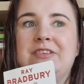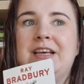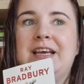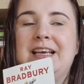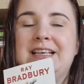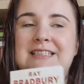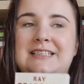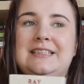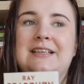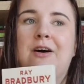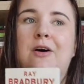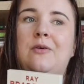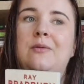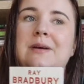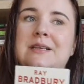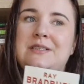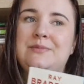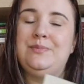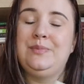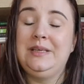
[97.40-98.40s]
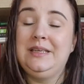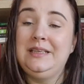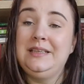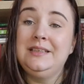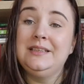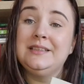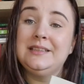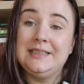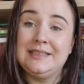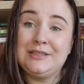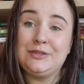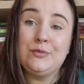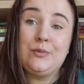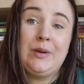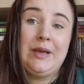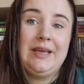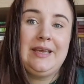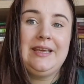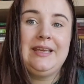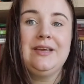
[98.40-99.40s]
has it always been this
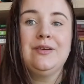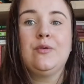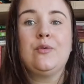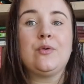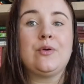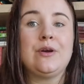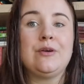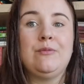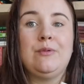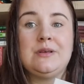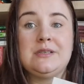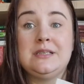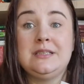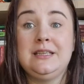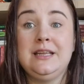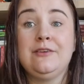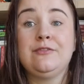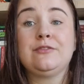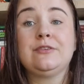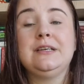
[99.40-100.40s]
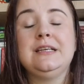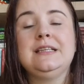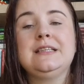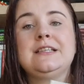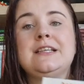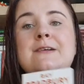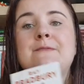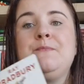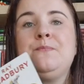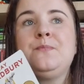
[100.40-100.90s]
way or was it different?